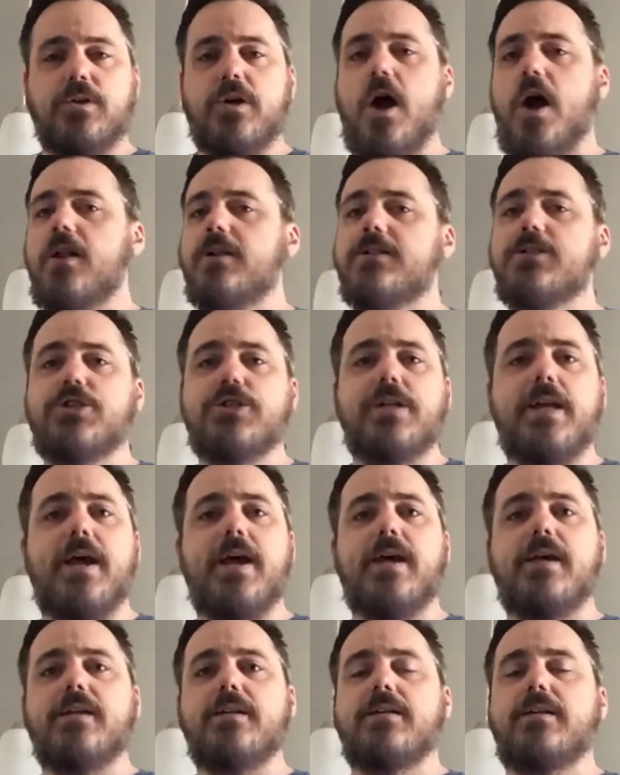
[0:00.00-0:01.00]
college
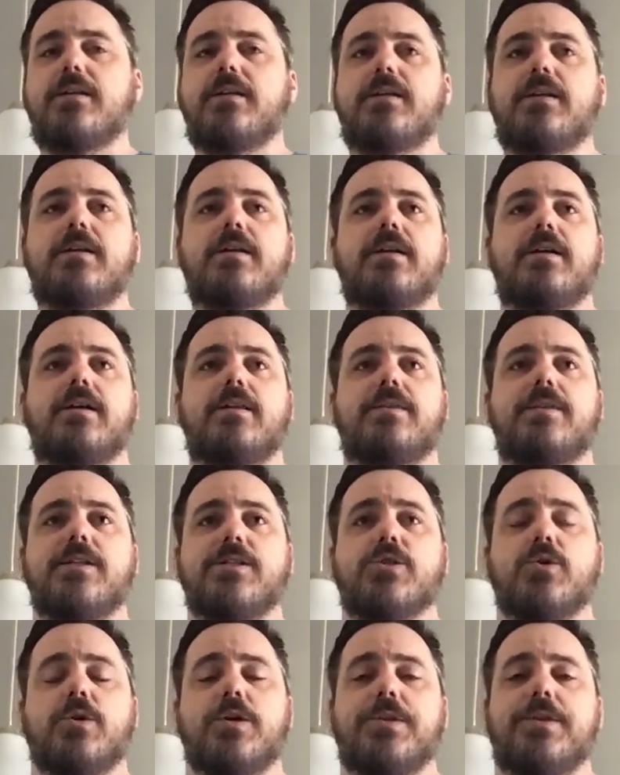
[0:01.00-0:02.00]
debt,
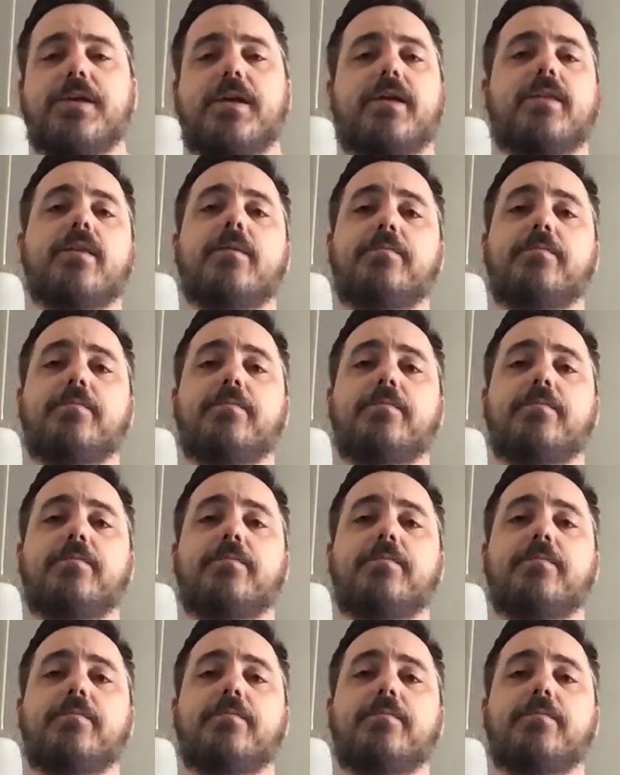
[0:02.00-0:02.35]
this sort of thing.